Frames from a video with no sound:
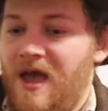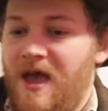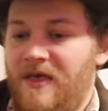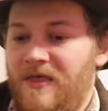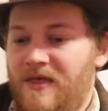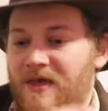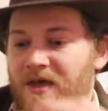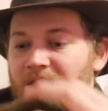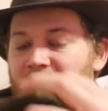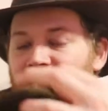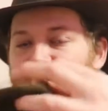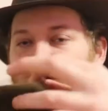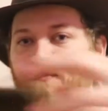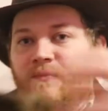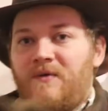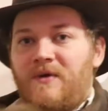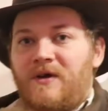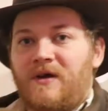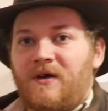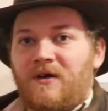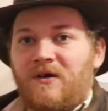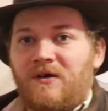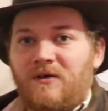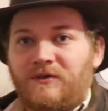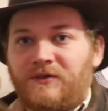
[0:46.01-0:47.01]
And then
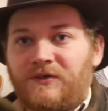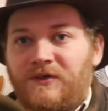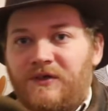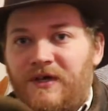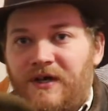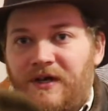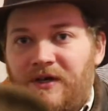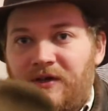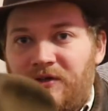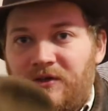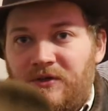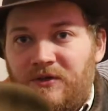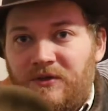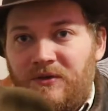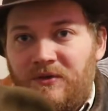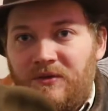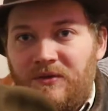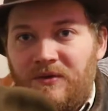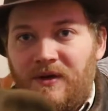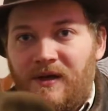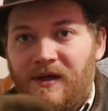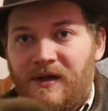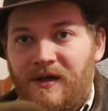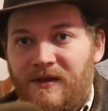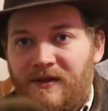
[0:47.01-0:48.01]
we're also going to
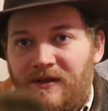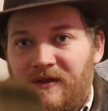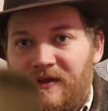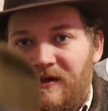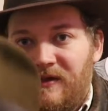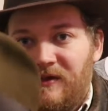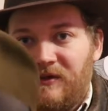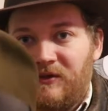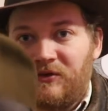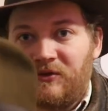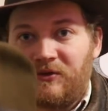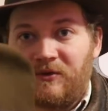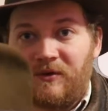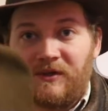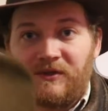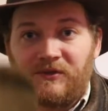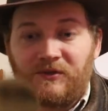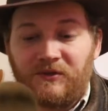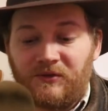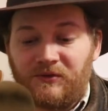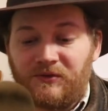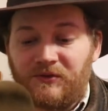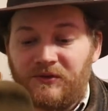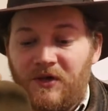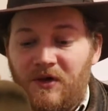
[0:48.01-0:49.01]
do this
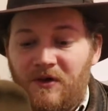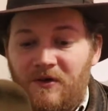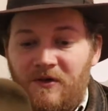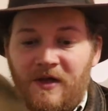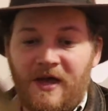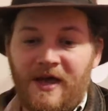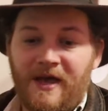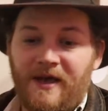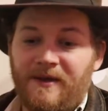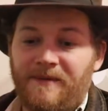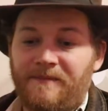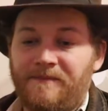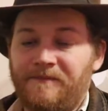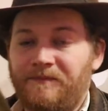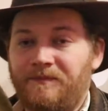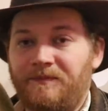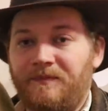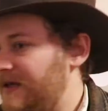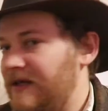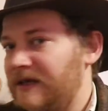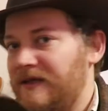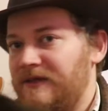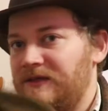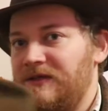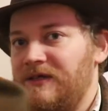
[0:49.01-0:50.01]
crystal skull hat.
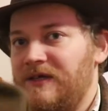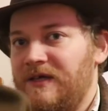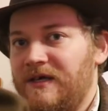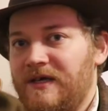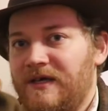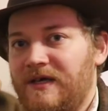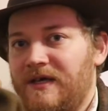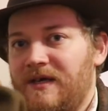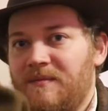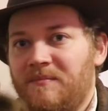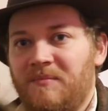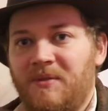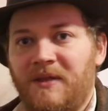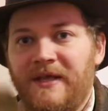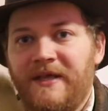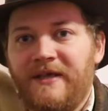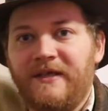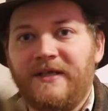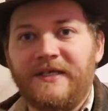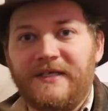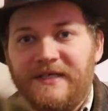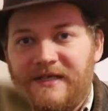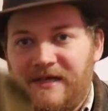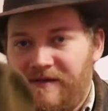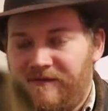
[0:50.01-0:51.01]
It's a
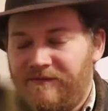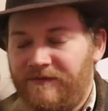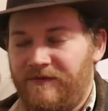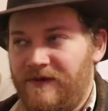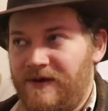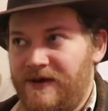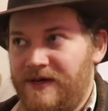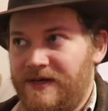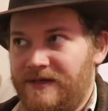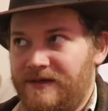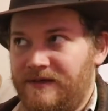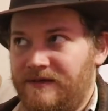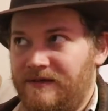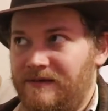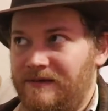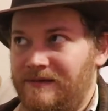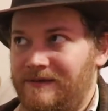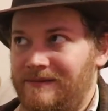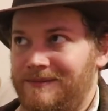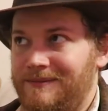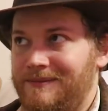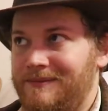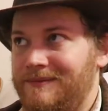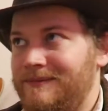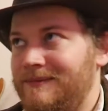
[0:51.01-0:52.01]
completely
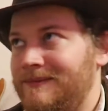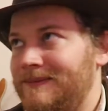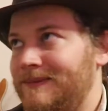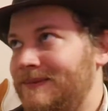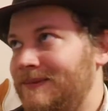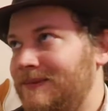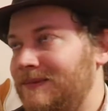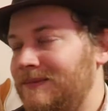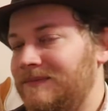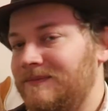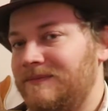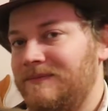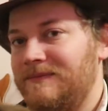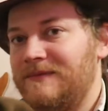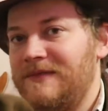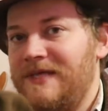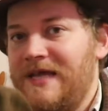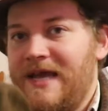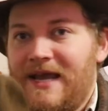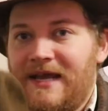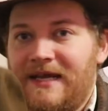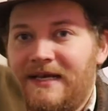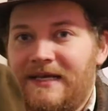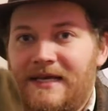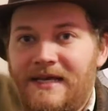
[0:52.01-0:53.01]
different
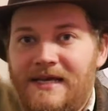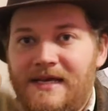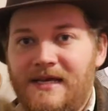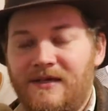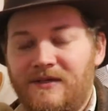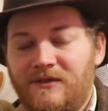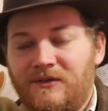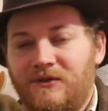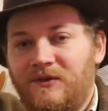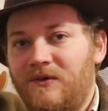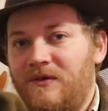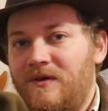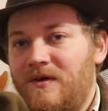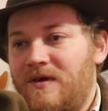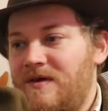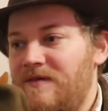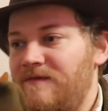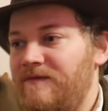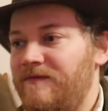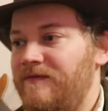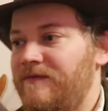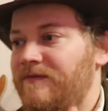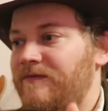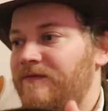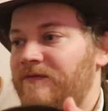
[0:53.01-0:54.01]
technique sort
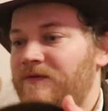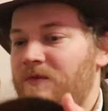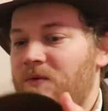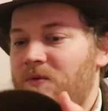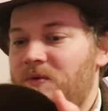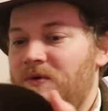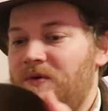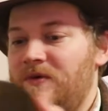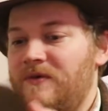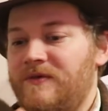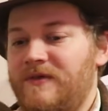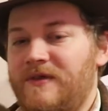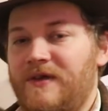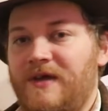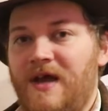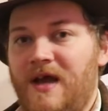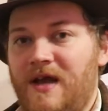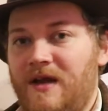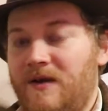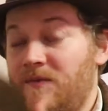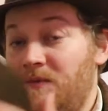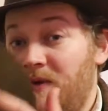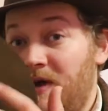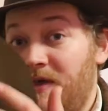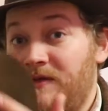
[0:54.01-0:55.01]
of for the
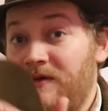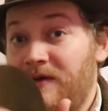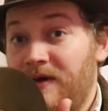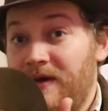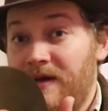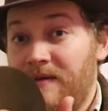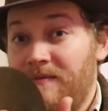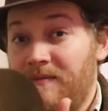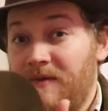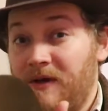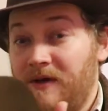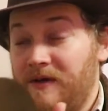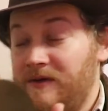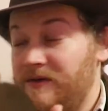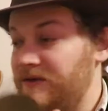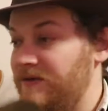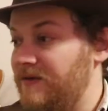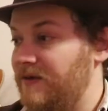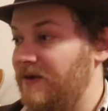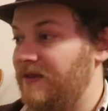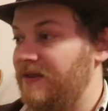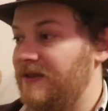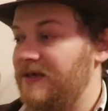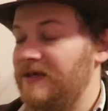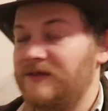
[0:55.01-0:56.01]
kind of weathering I'm going to do
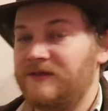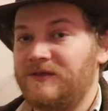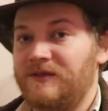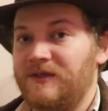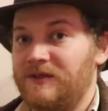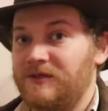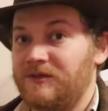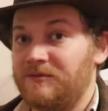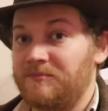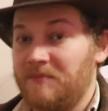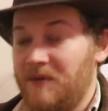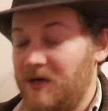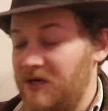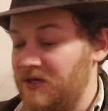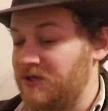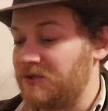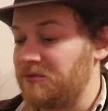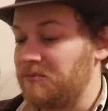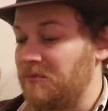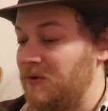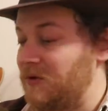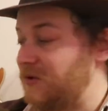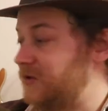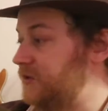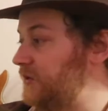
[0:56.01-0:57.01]
on this. It's much
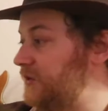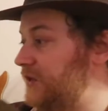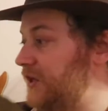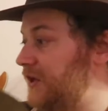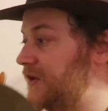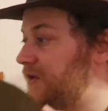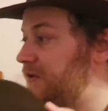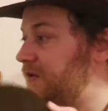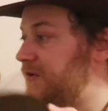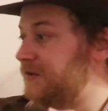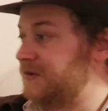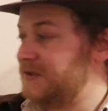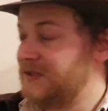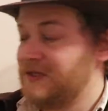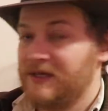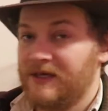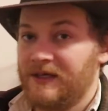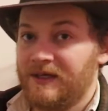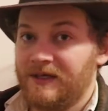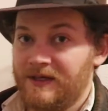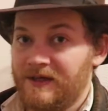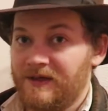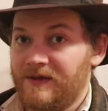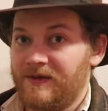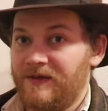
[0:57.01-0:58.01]
more subtle
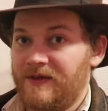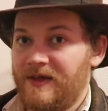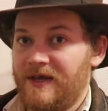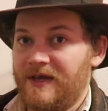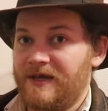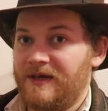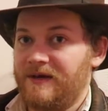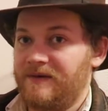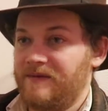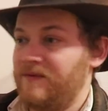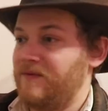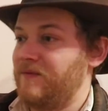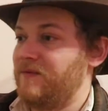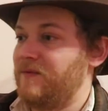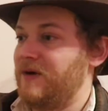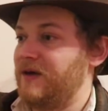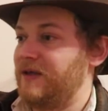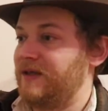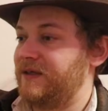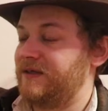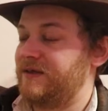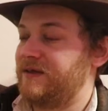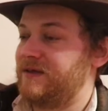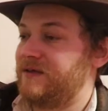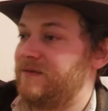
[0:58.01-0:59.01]
than
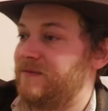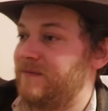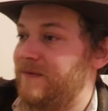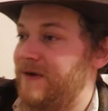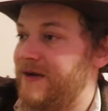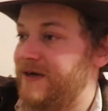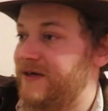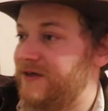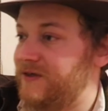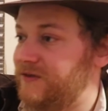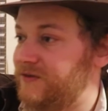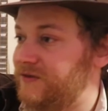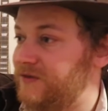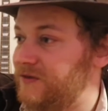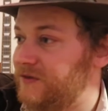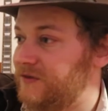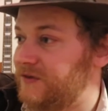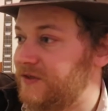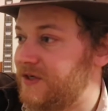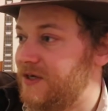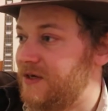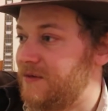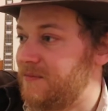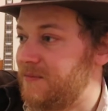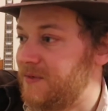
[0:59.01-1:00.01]
what the Raiders is
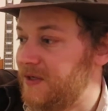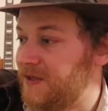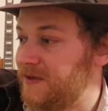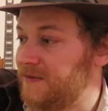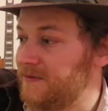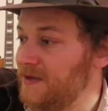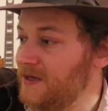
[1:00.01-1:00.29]
going to be.